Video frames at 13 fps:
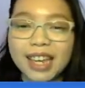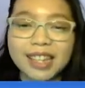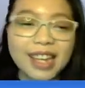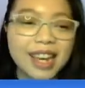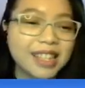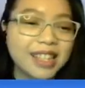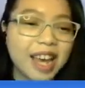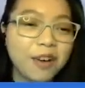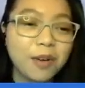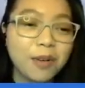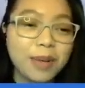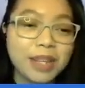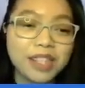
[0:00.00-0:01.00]
And yes, I
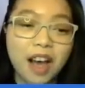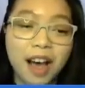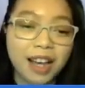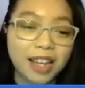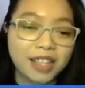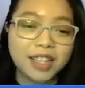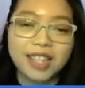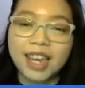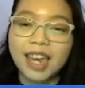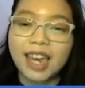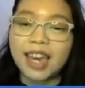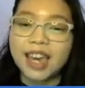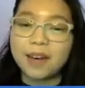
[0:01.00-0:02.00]
will be talking
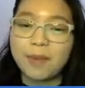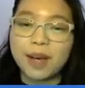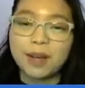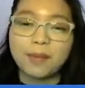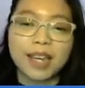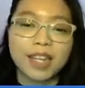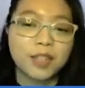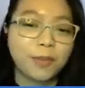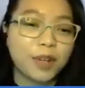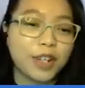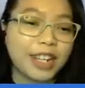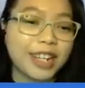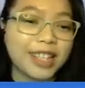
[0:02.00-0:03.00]
today about my
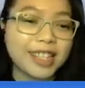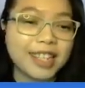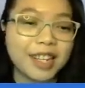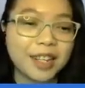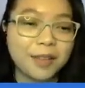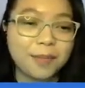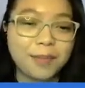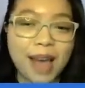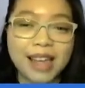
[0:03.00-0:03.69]
experience in